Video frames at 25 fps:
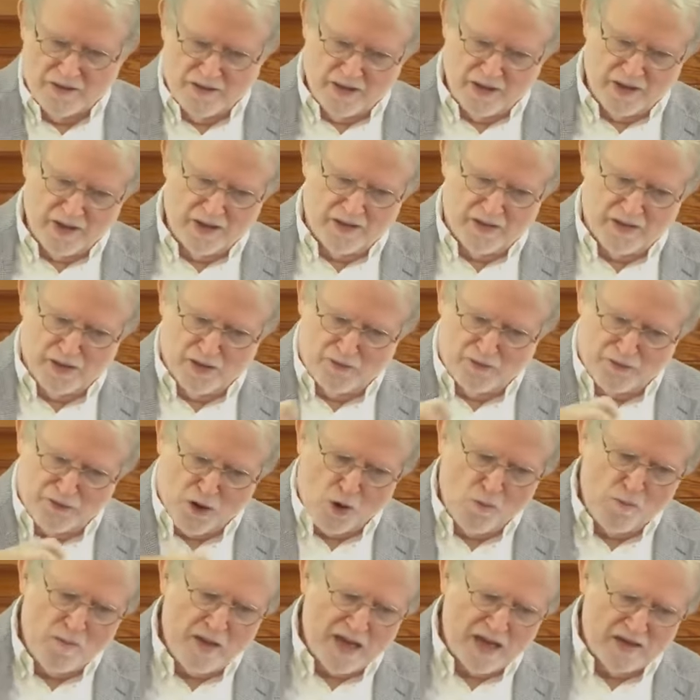the
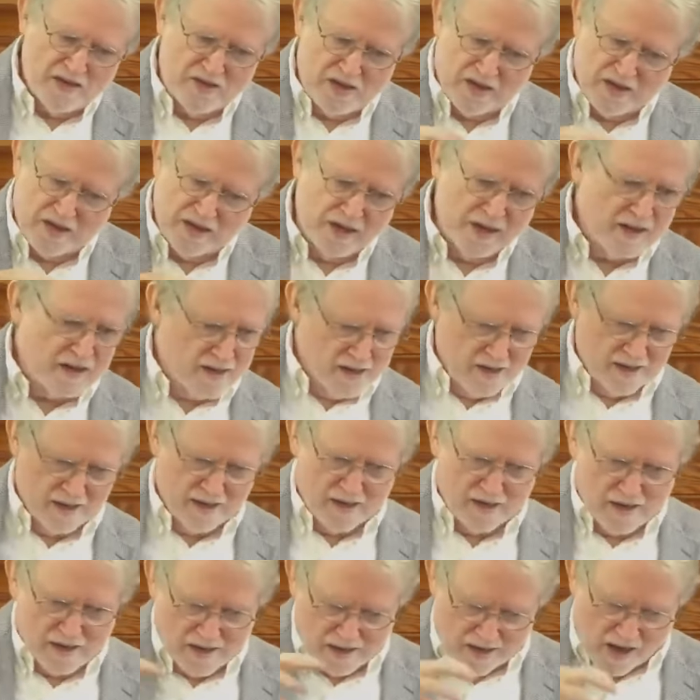fomenting
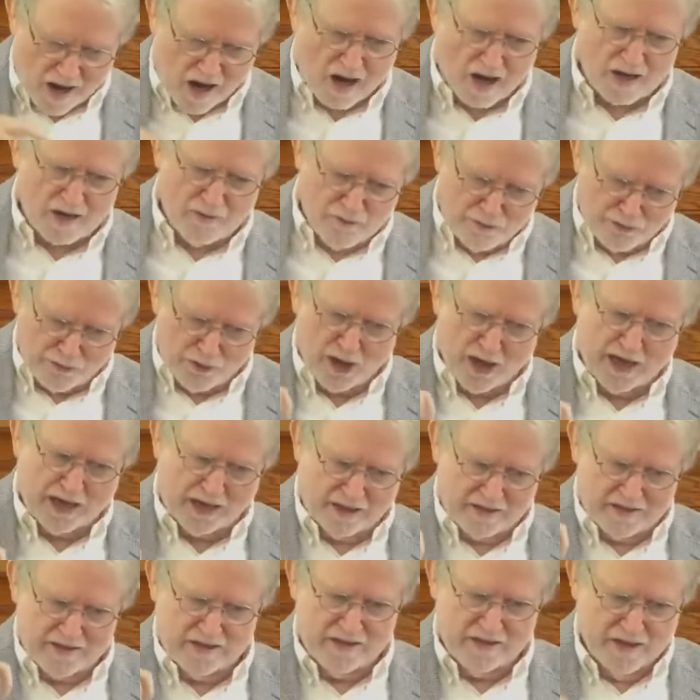
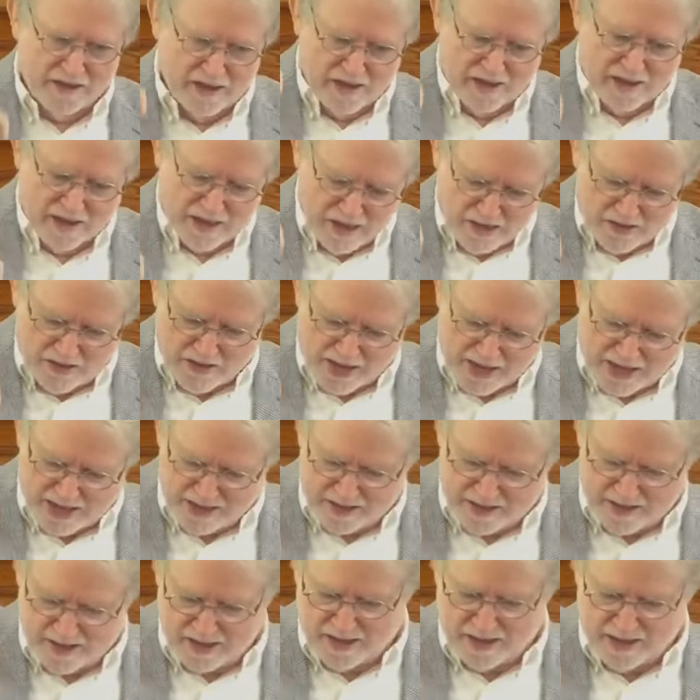conflict
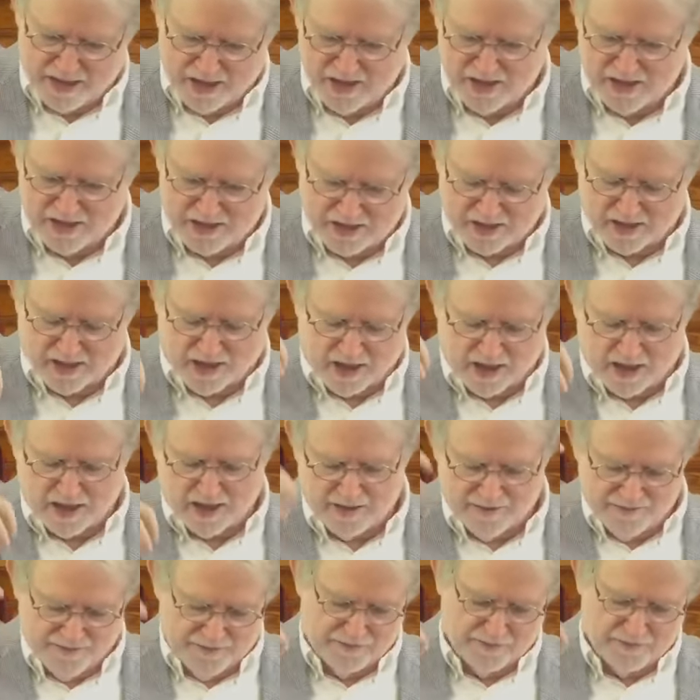that is
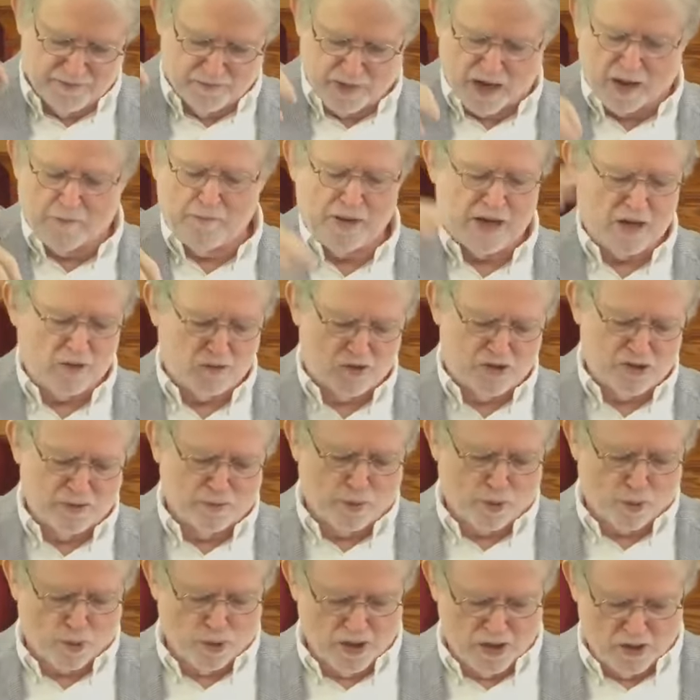about
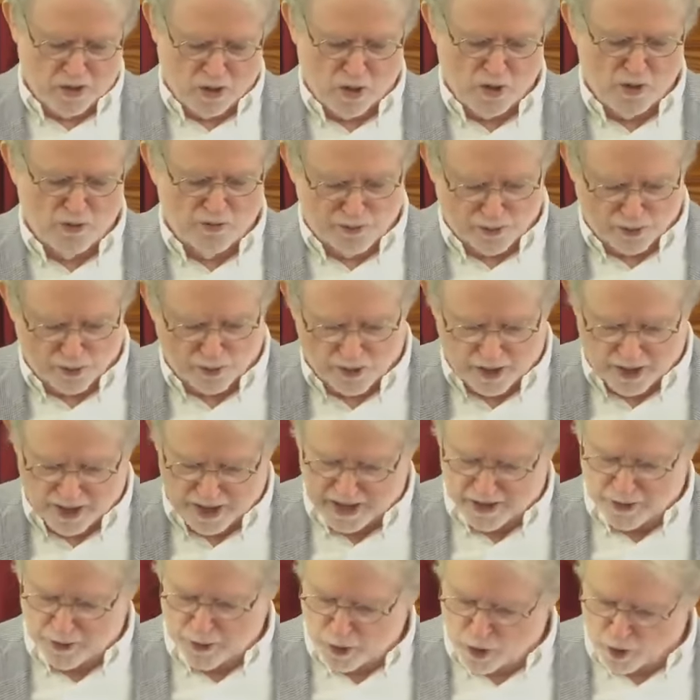to boil over
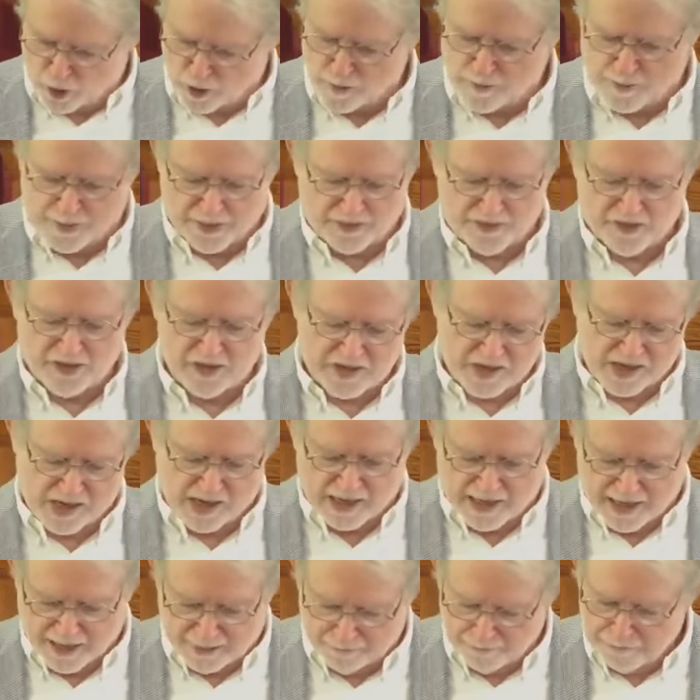in Europe at the
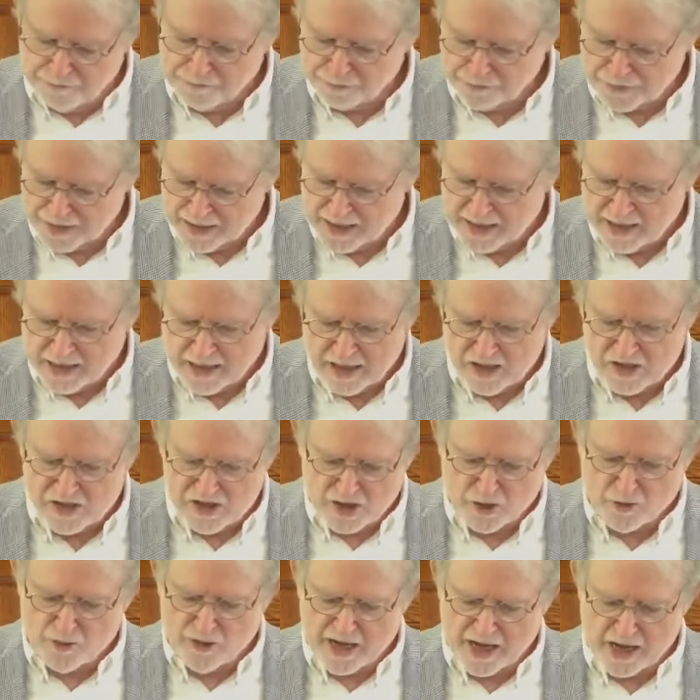time.
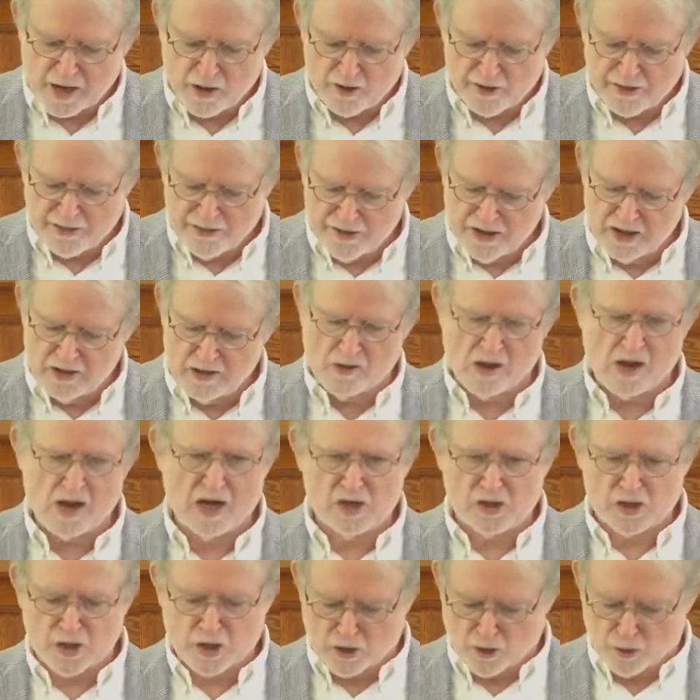So they are
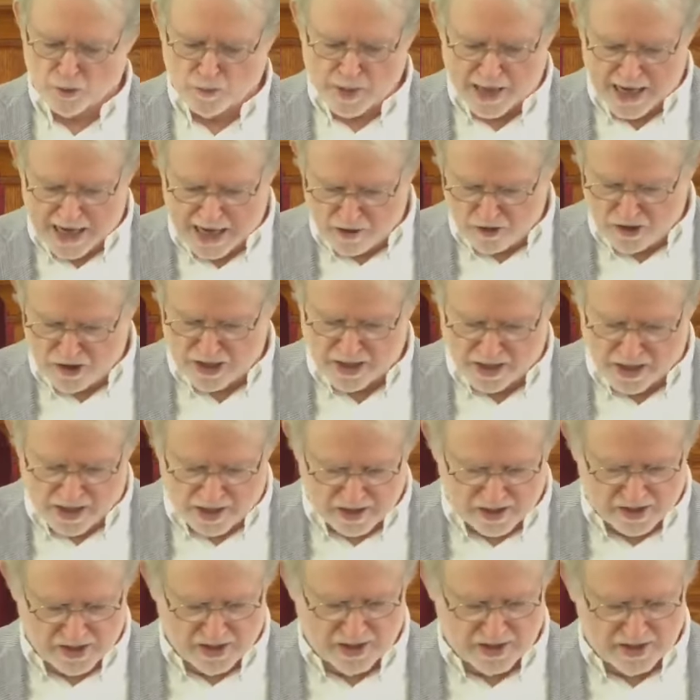theological
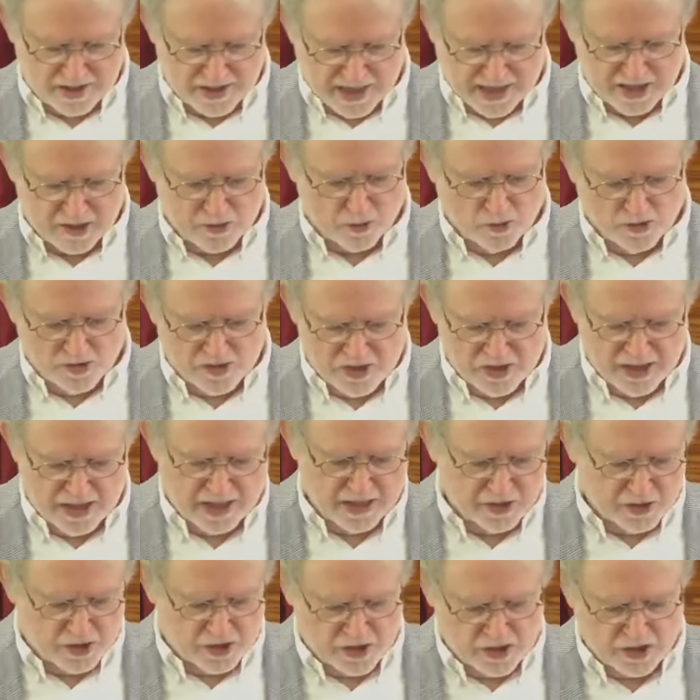paradoxes, as we'll
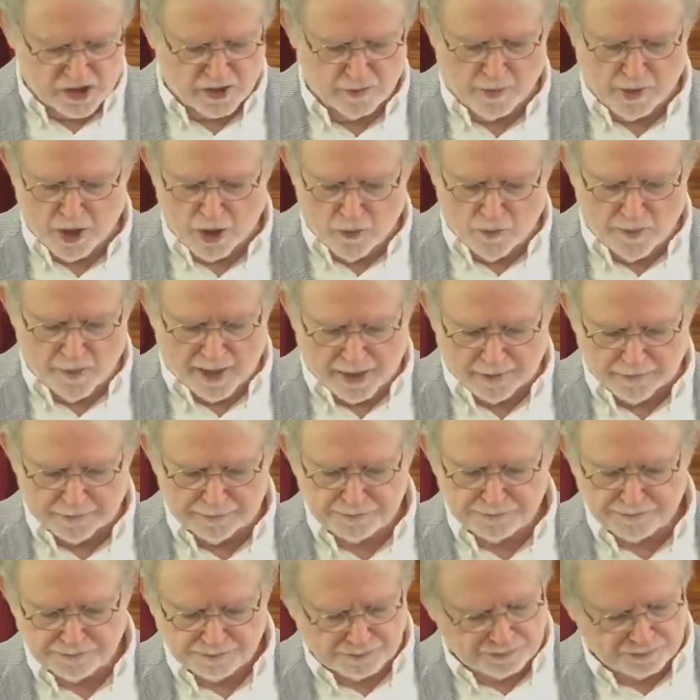see in just a moment.